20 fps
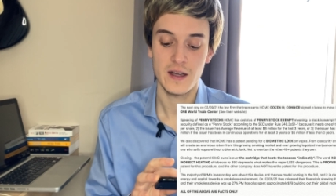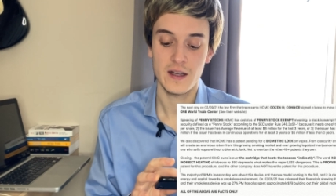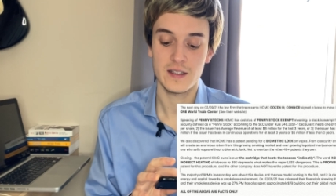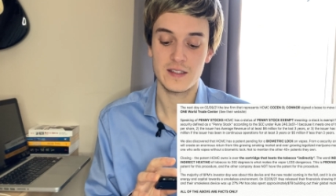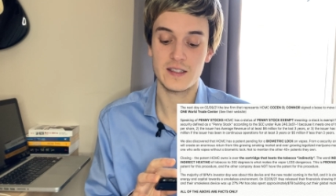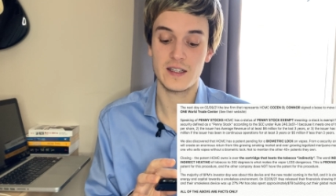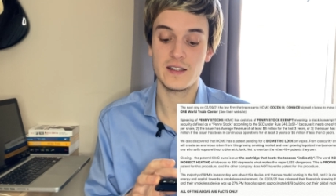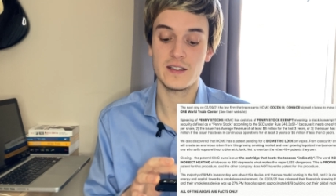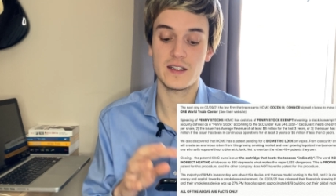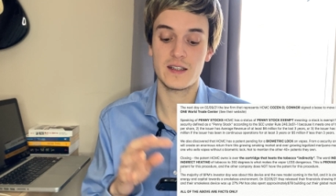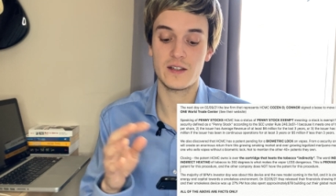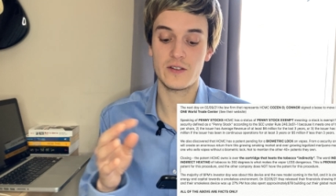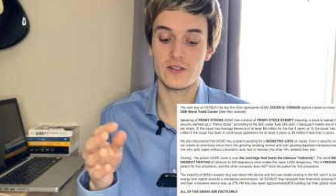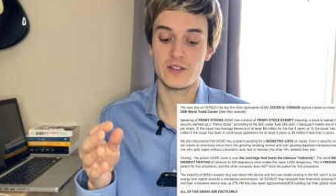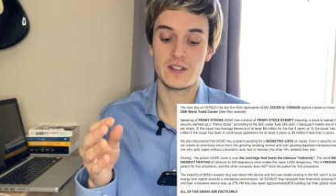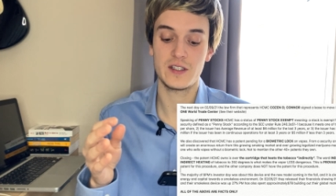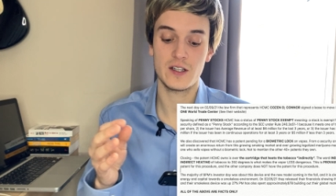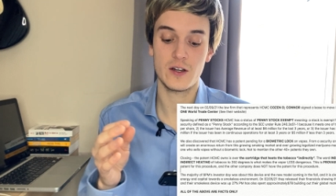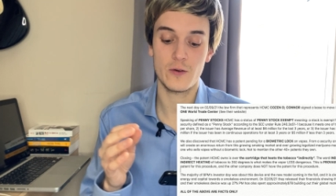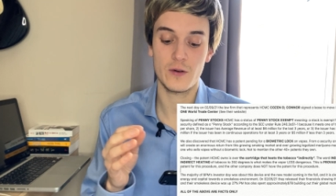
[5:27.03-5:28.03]
saying that their
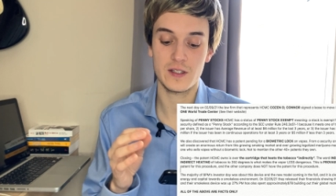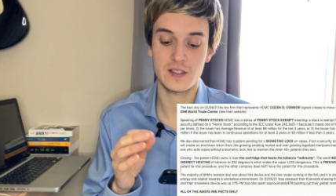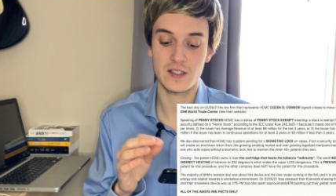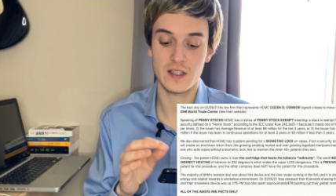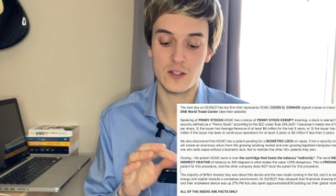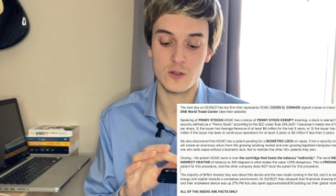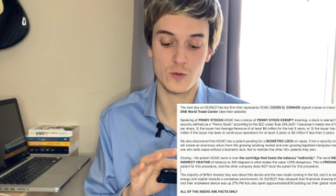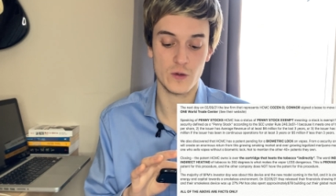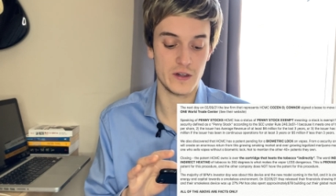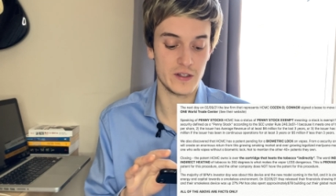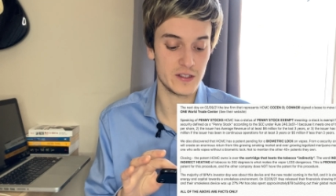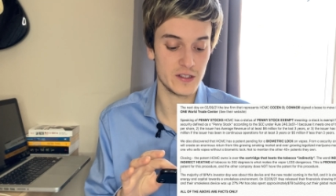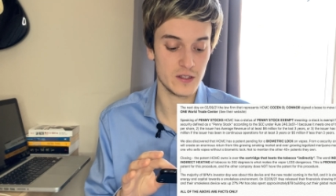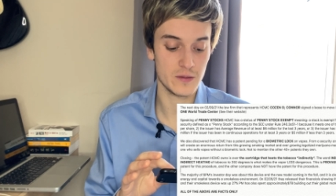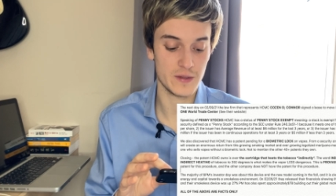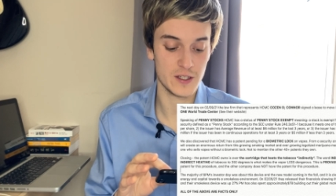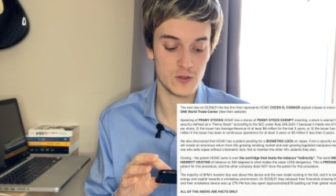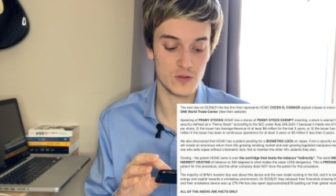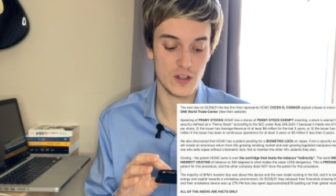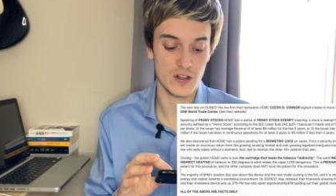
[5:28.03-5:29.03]
cigarette sales were down
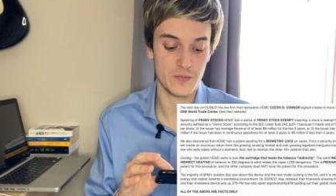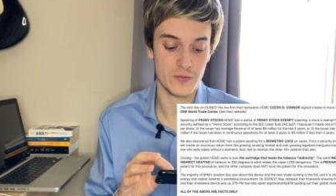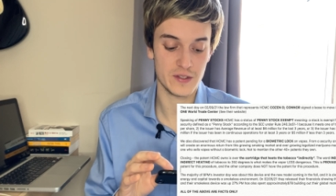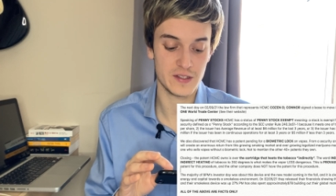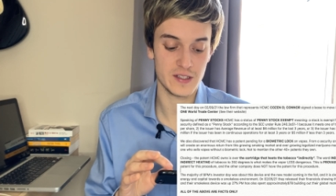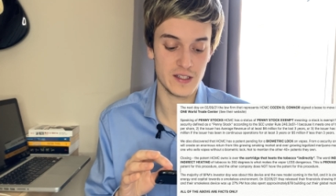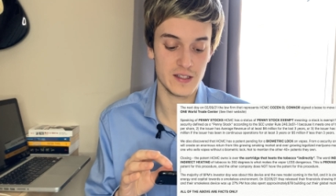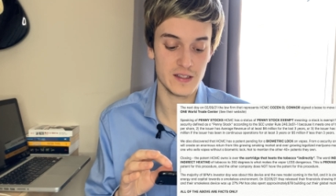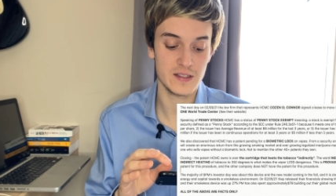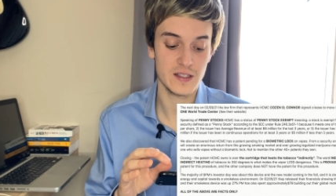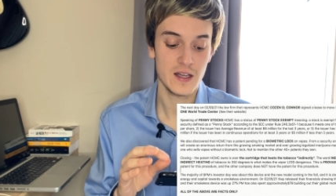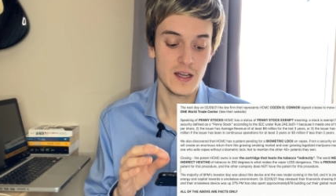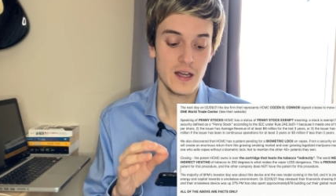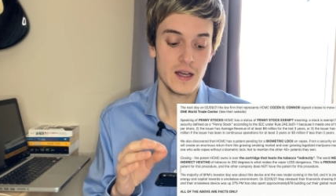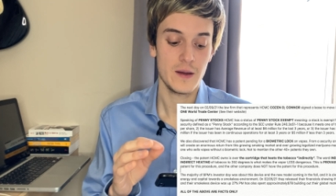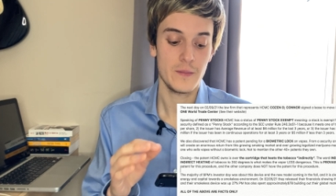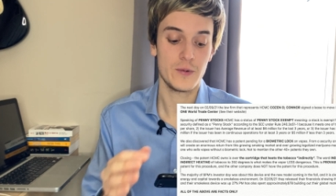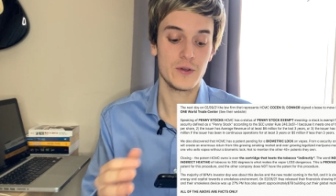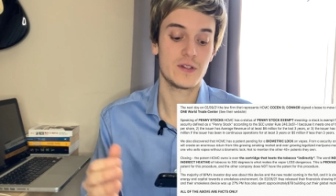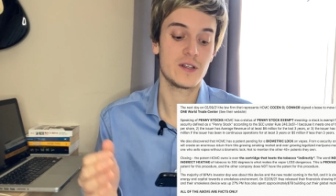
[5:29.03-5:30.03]
by 12%,
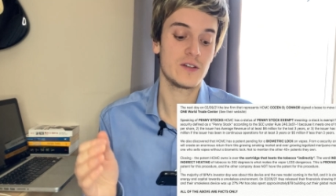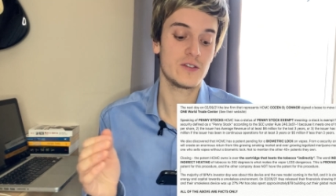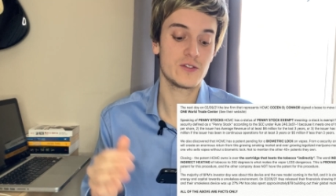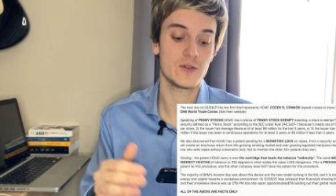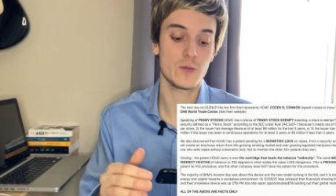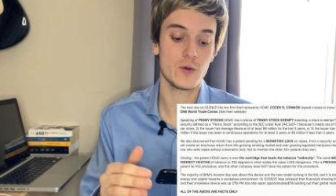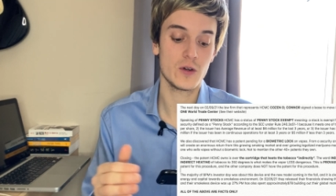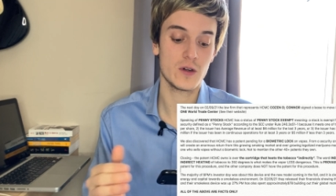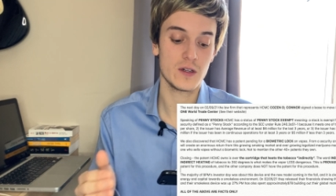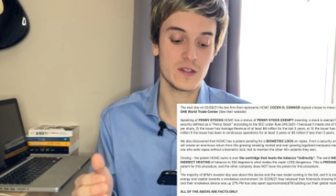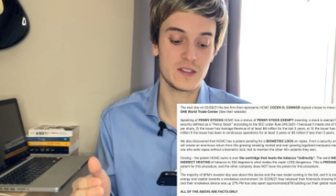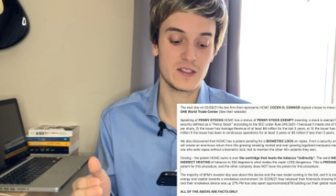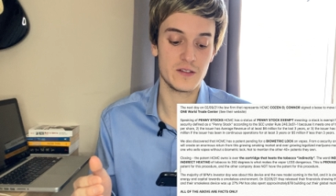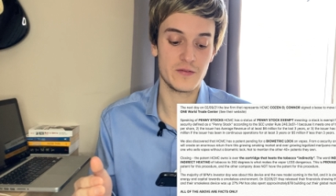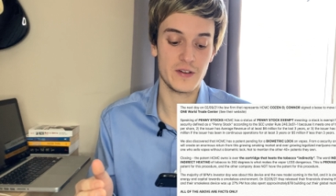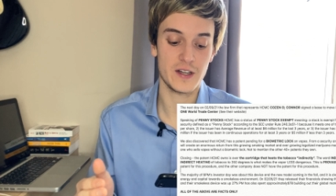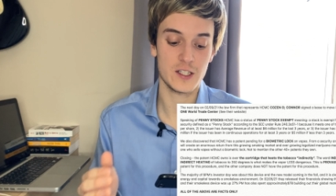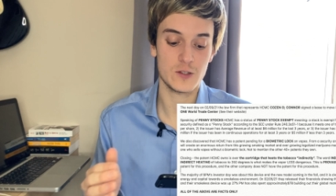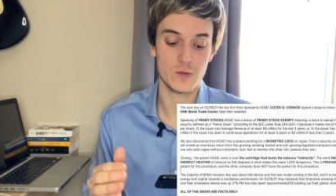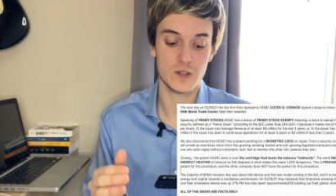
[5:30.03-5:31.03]
but their smokeless
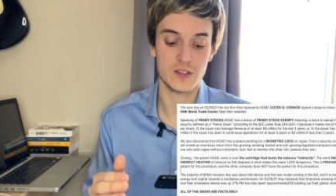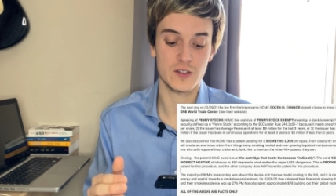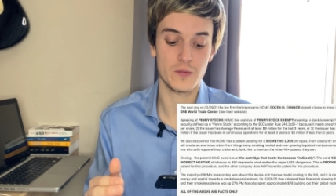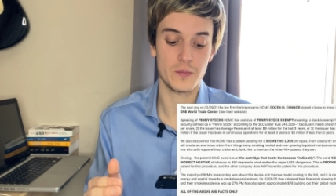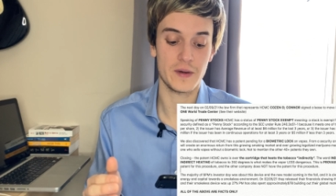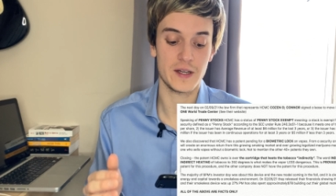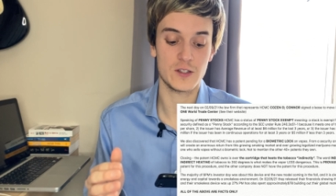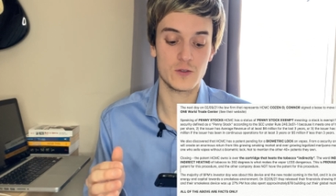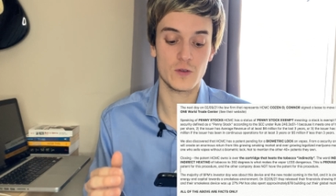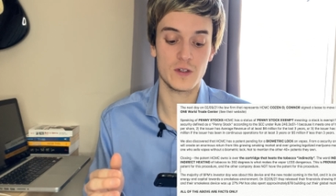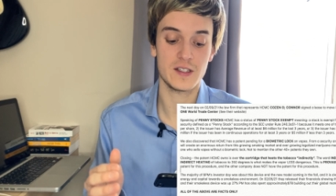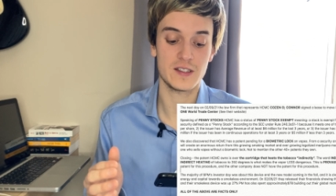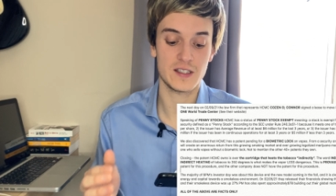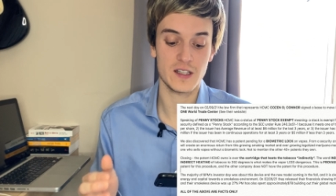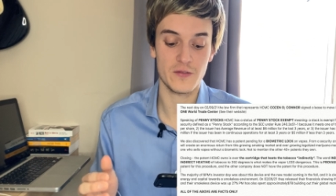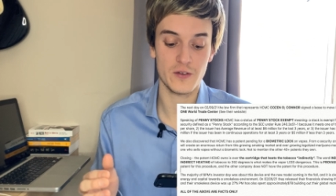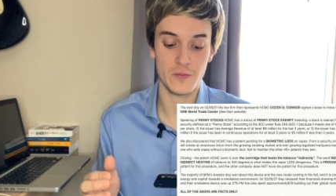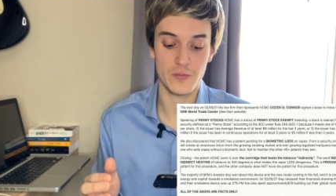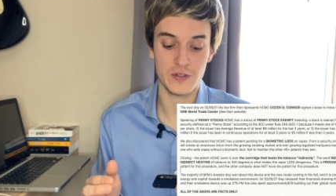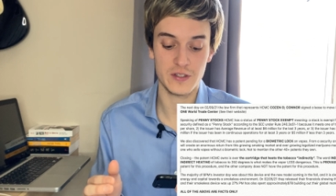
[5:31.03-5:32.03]
device was up by
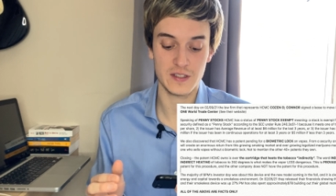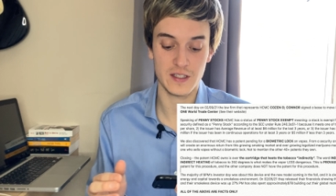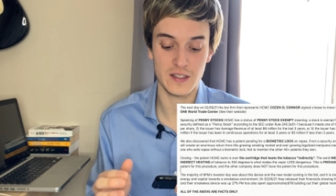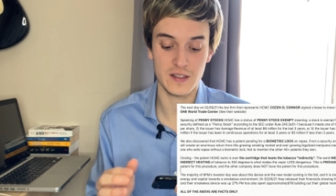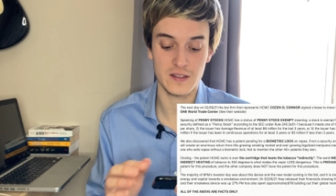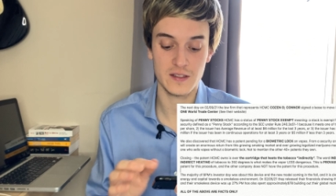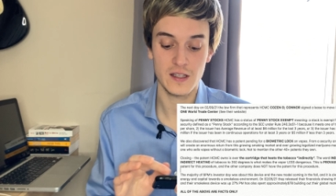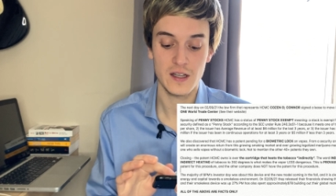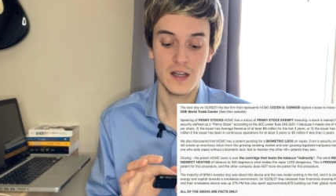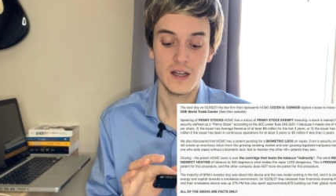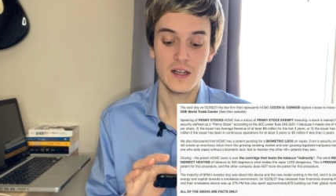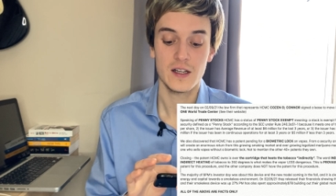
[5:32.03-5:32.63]
27%.